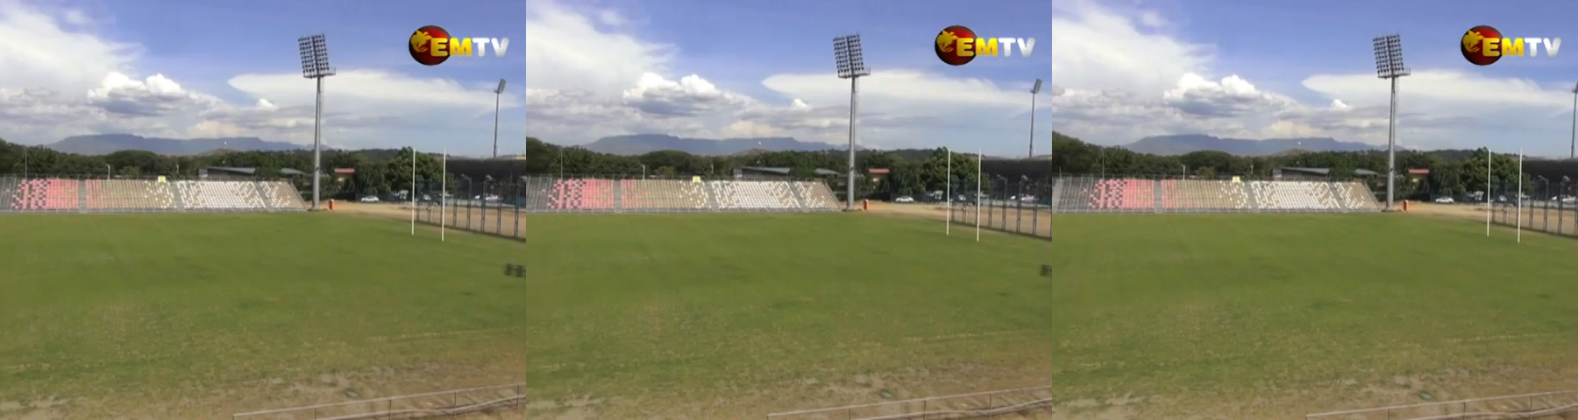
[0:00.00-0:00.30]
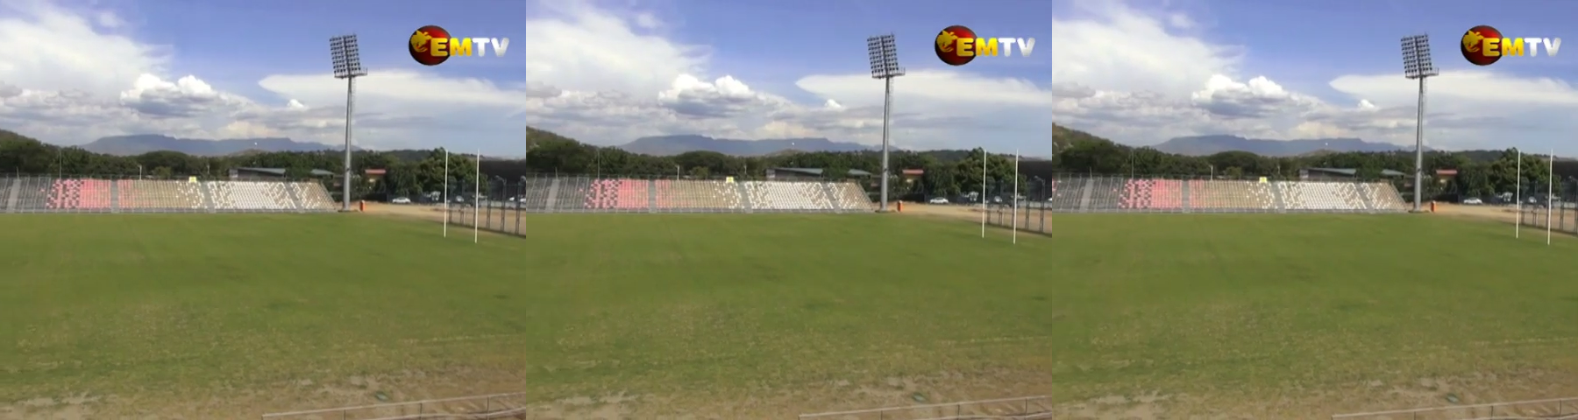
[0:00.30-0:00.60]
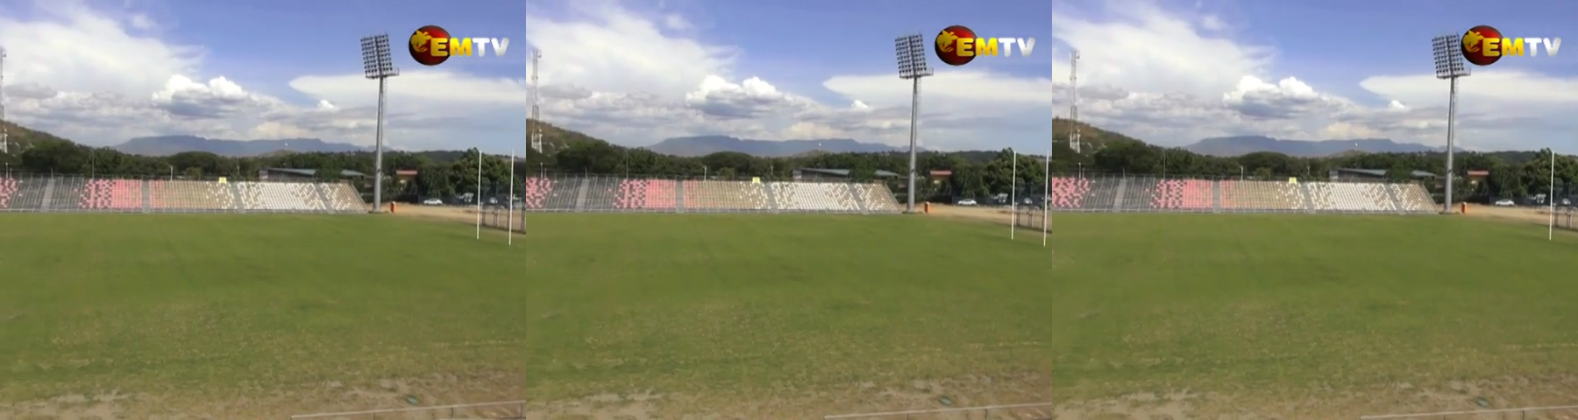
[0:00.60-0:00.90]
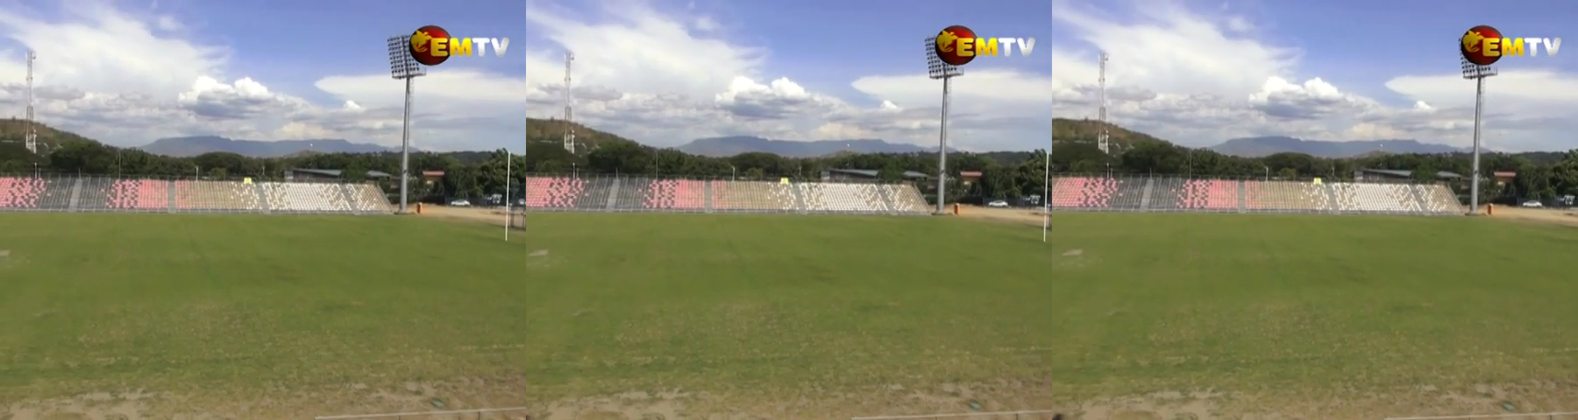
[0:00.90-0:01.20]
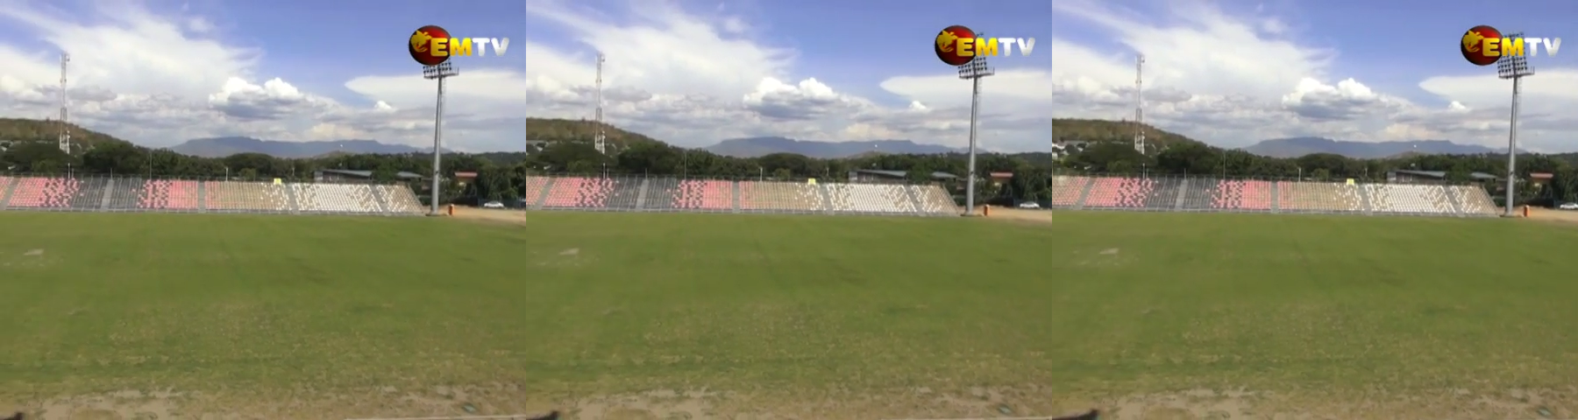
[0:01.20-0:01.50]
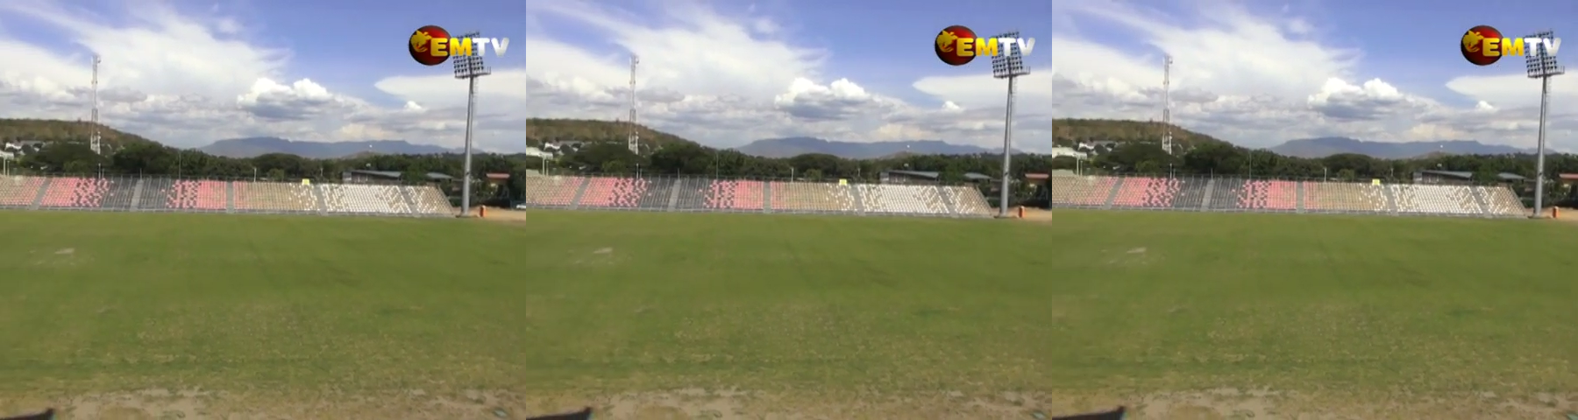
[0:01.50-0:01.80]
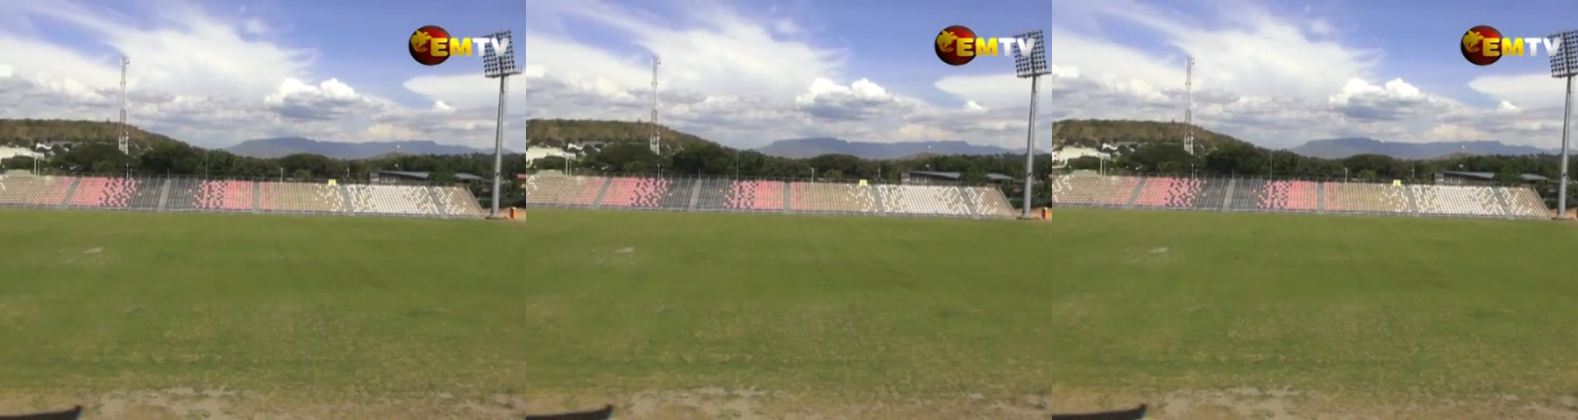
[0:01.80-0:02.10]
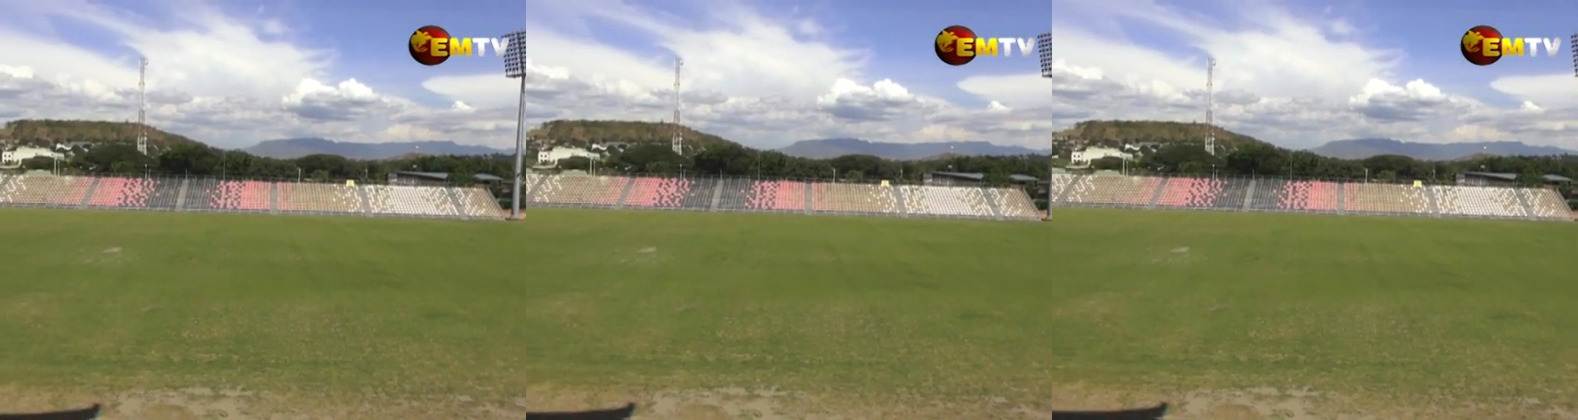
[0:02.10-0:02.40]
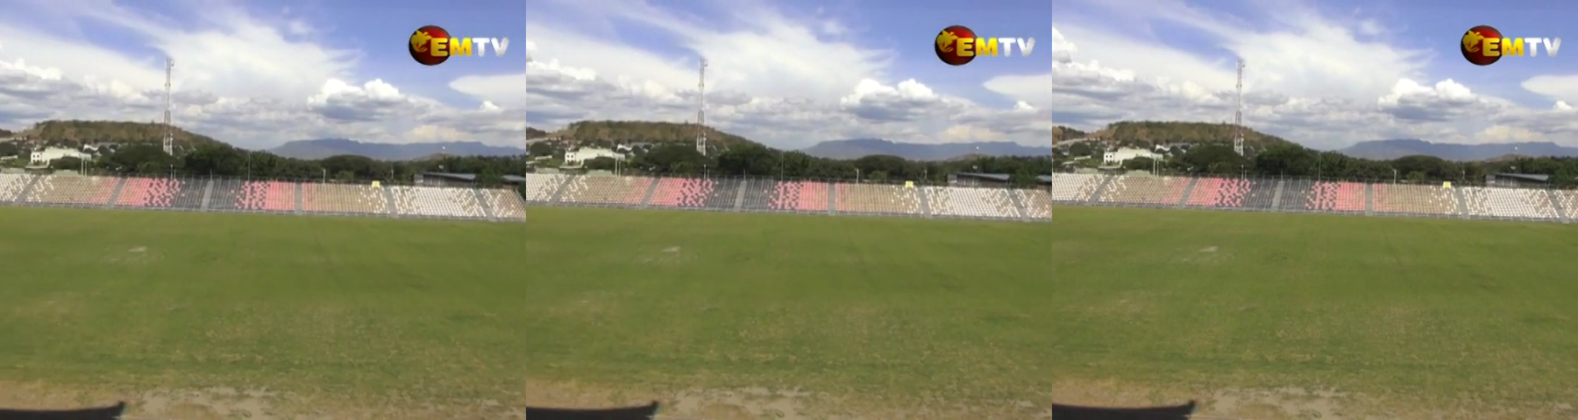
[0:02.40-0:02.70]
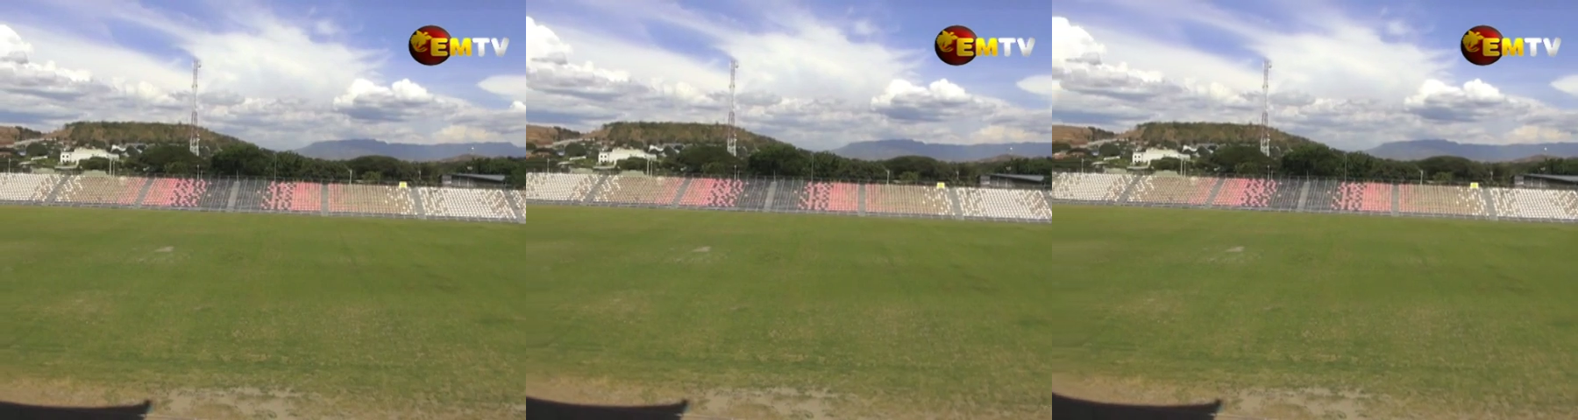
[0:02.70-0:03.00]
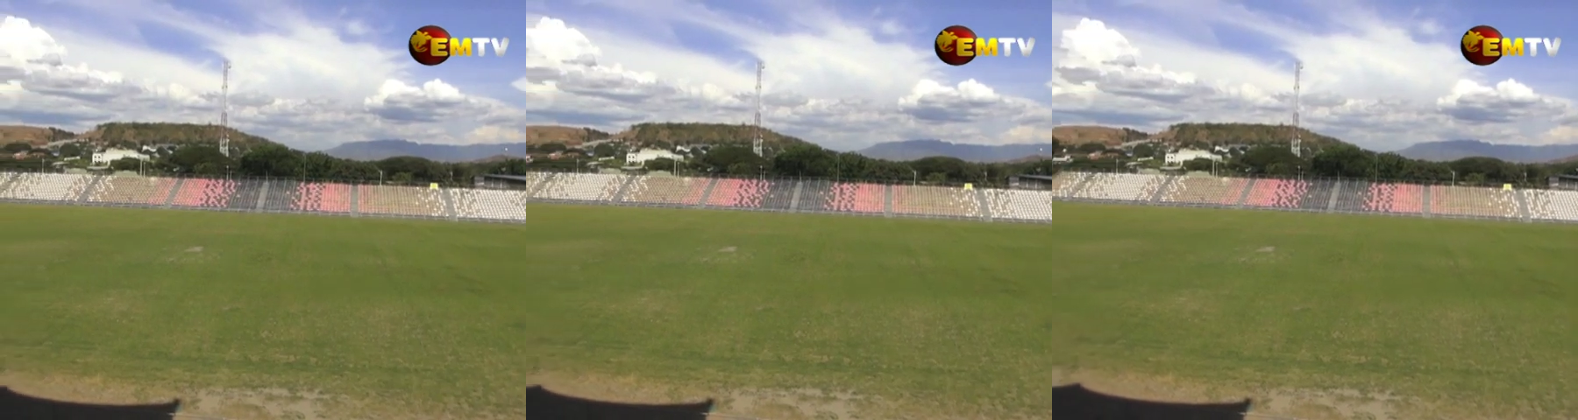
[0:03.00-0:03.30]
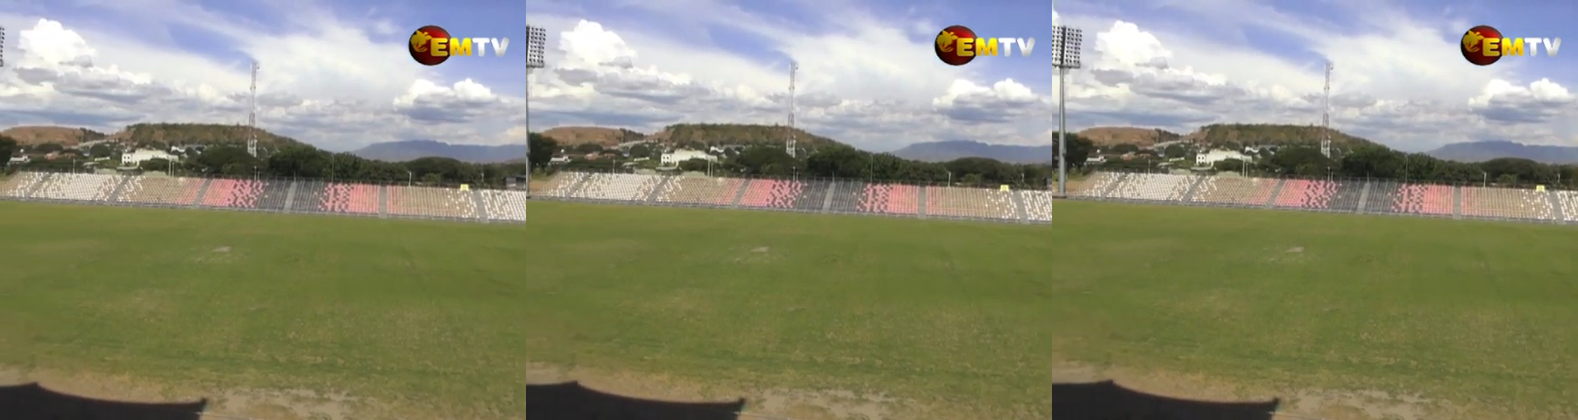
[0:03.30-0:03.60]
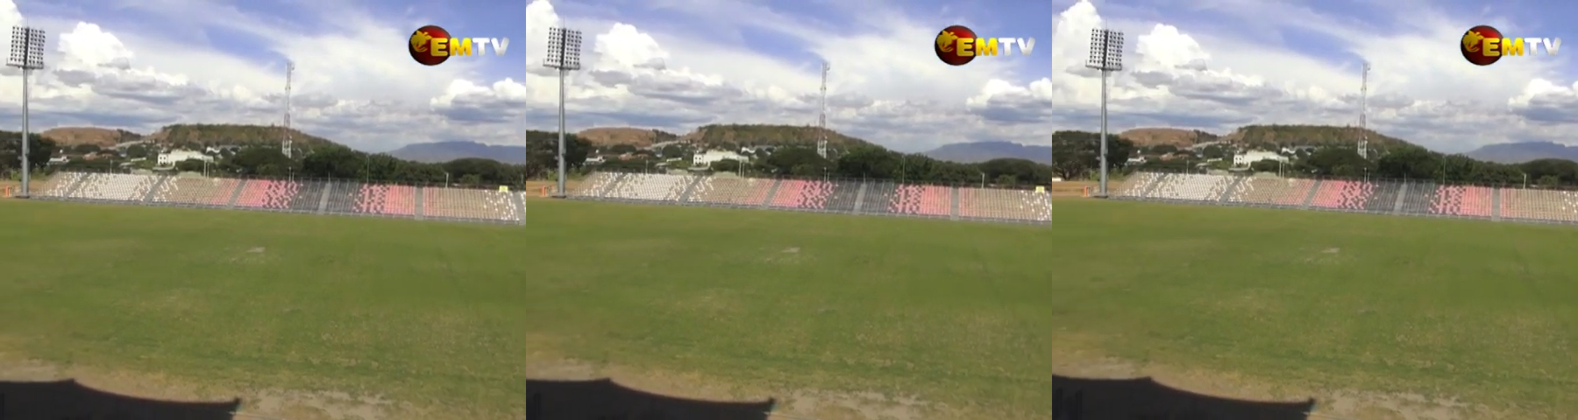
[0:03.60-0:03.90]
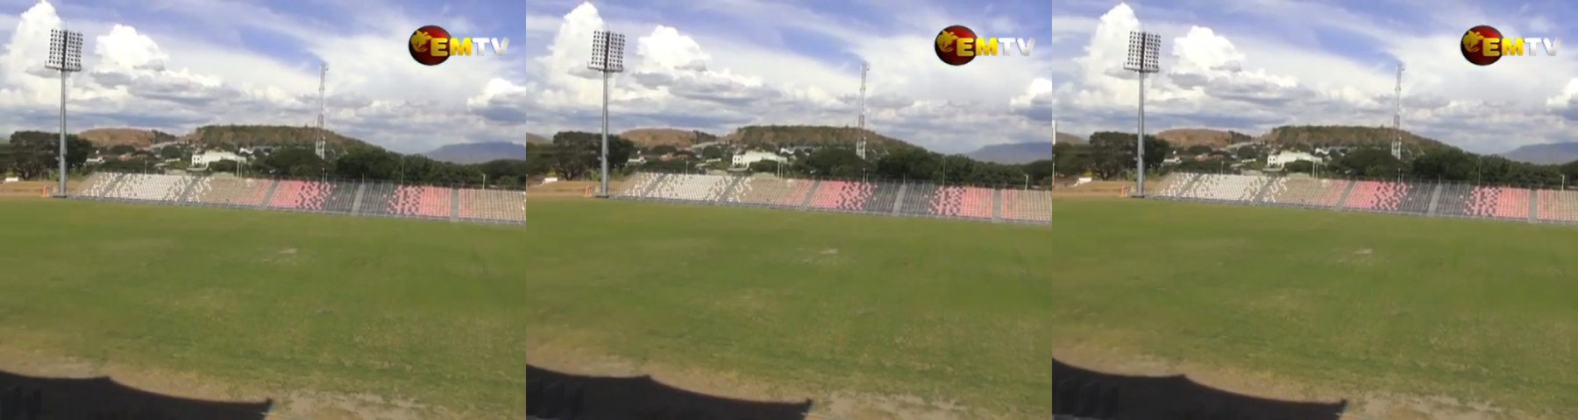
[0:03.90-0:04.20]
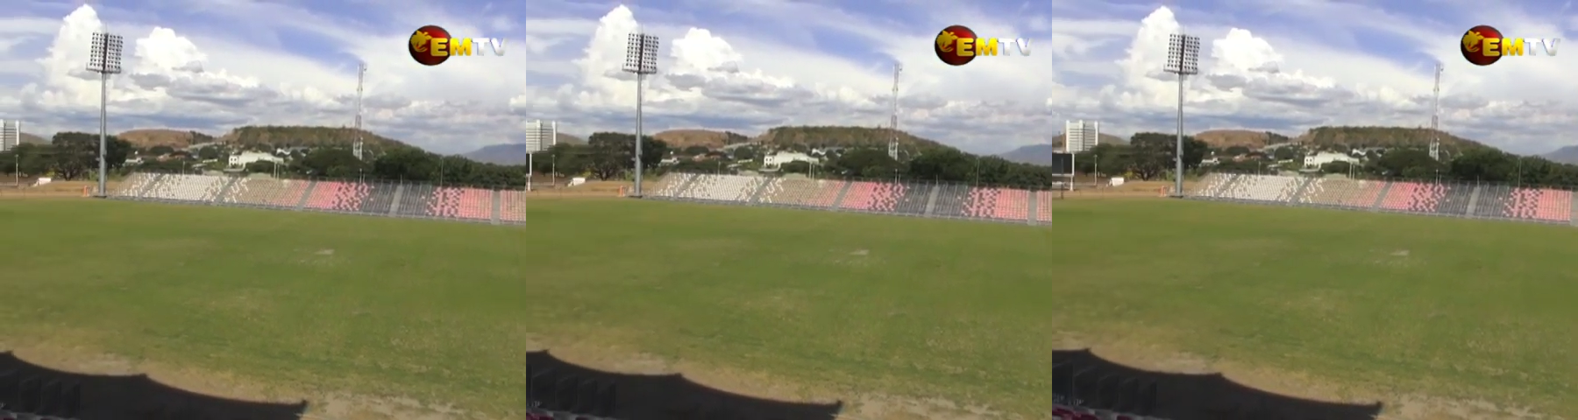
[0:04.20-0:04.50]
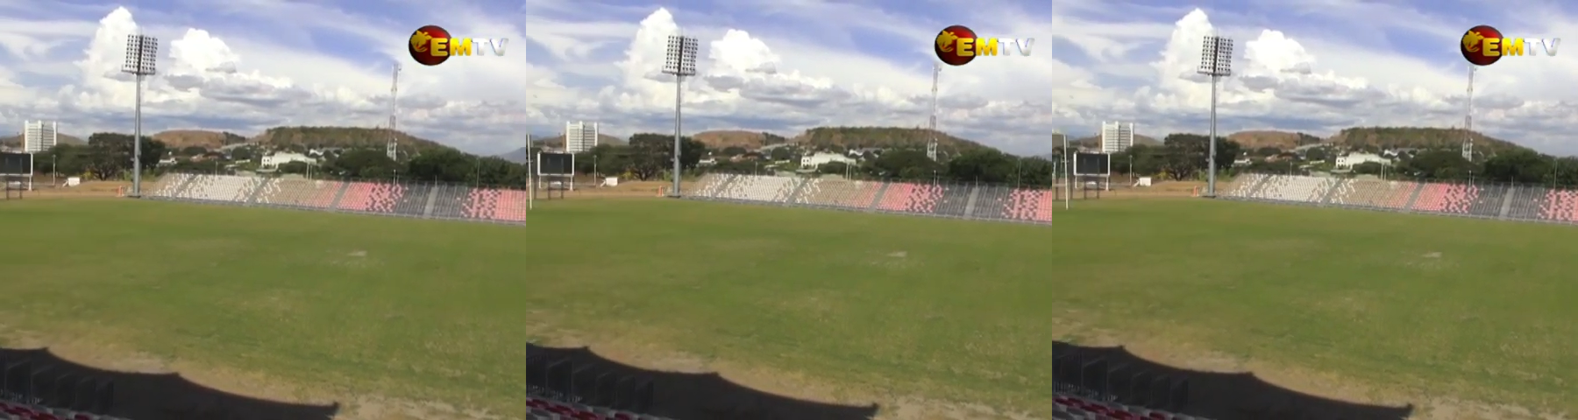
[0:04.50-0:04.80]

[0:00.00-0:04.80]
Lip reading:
No face is visible, so there are no lips to read.